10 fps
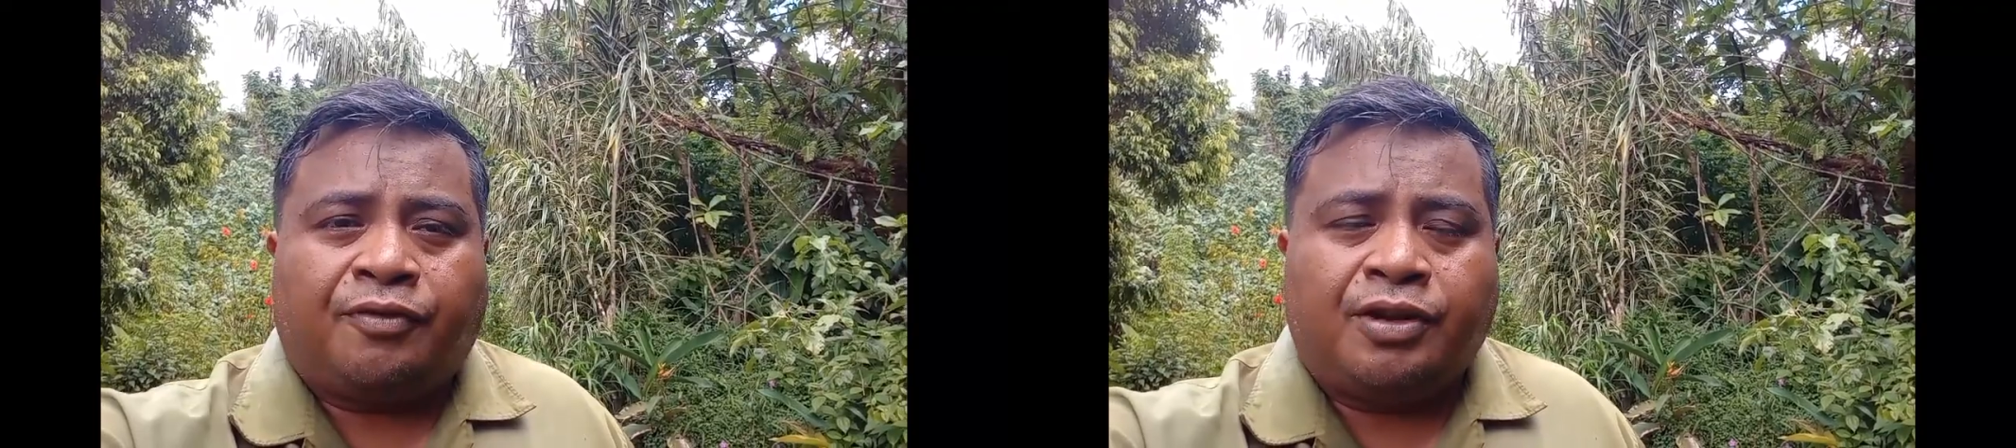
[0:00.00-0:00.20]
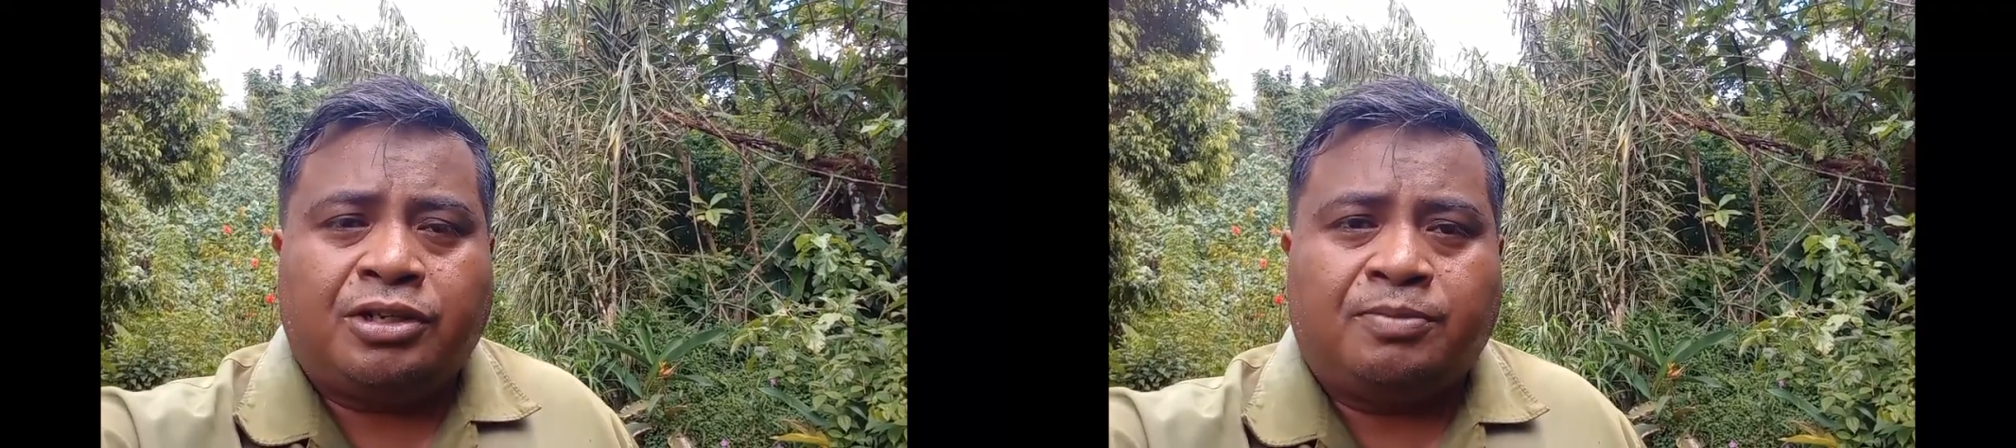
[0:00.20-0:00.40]

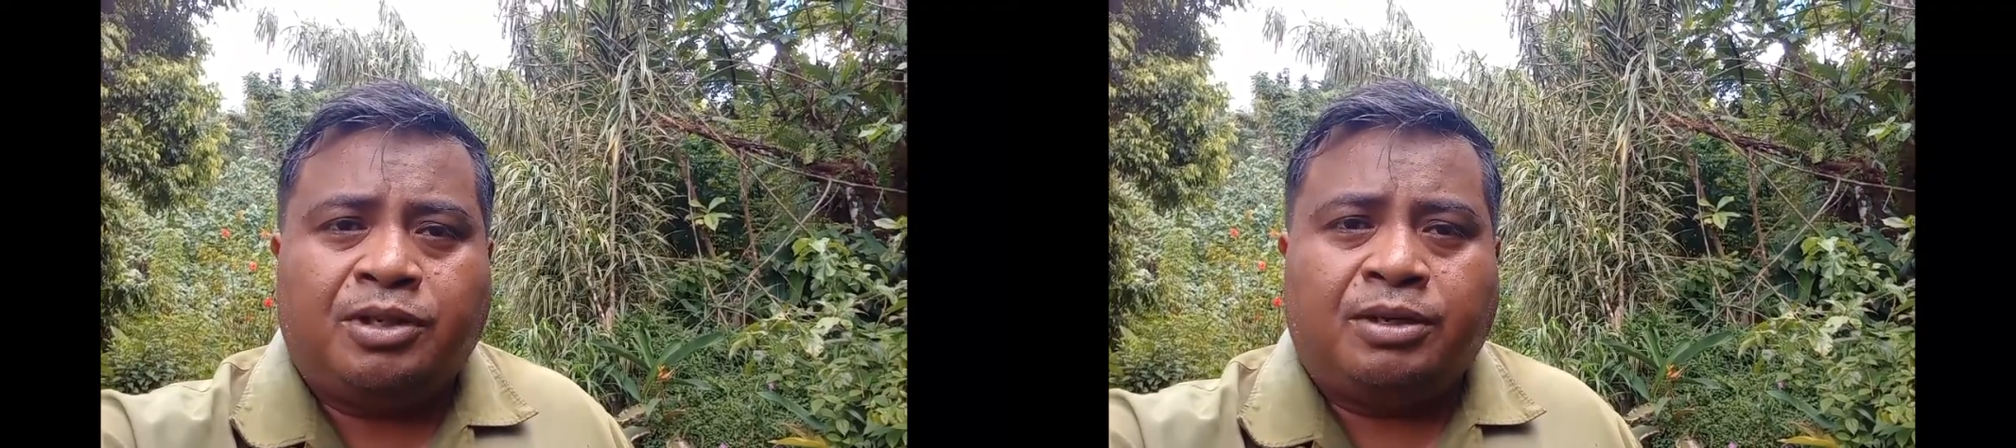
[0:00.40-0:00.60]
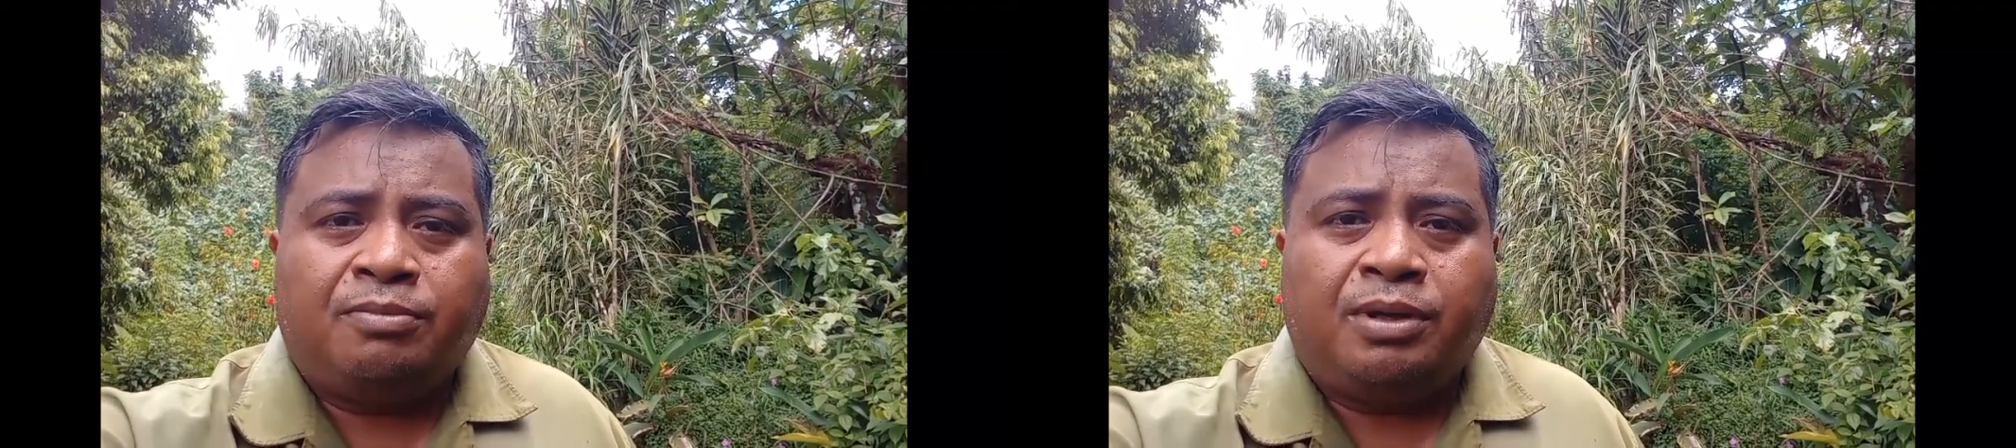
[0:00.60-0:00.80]
Friendship
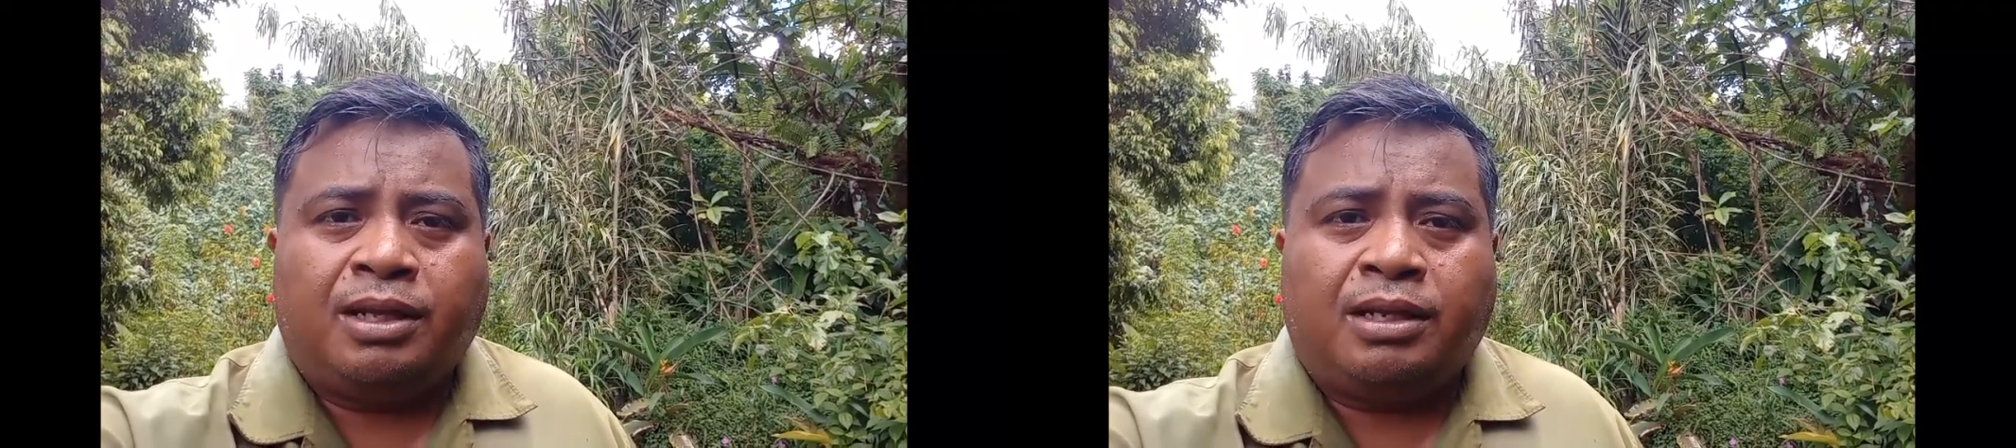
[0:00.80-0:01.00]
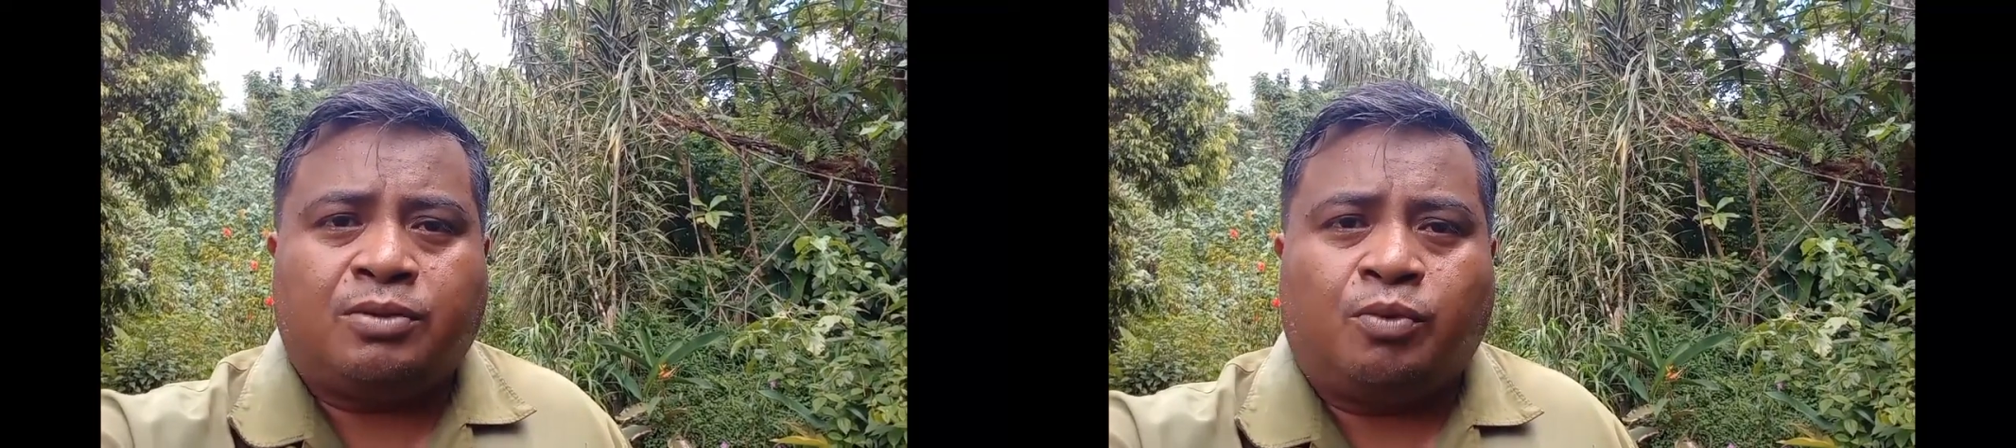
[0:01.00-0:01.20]
Gym,
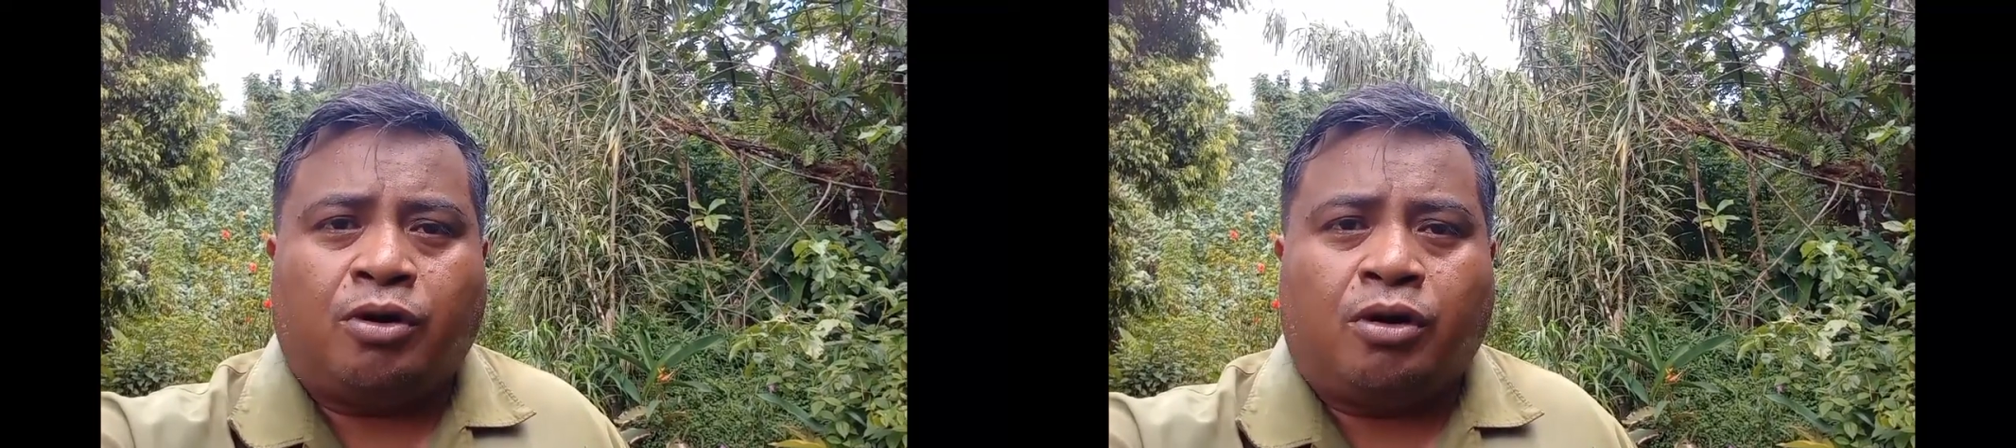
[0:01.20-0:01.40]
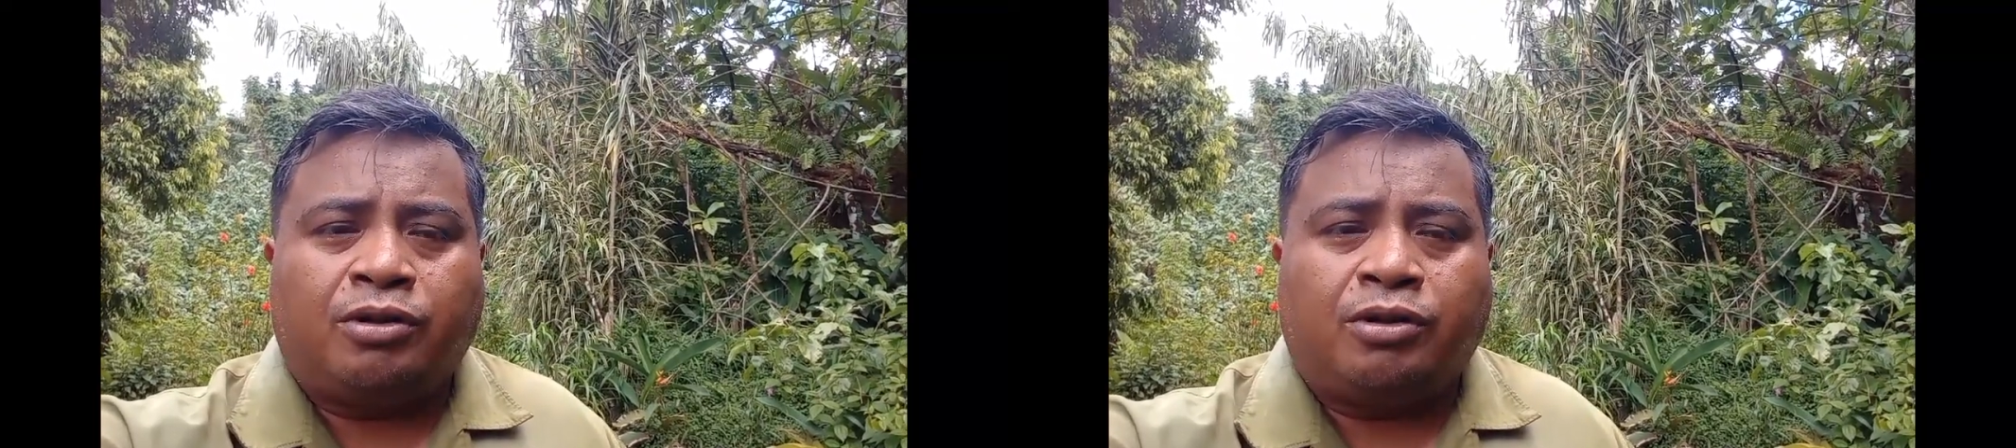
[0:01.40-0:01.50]
and it's where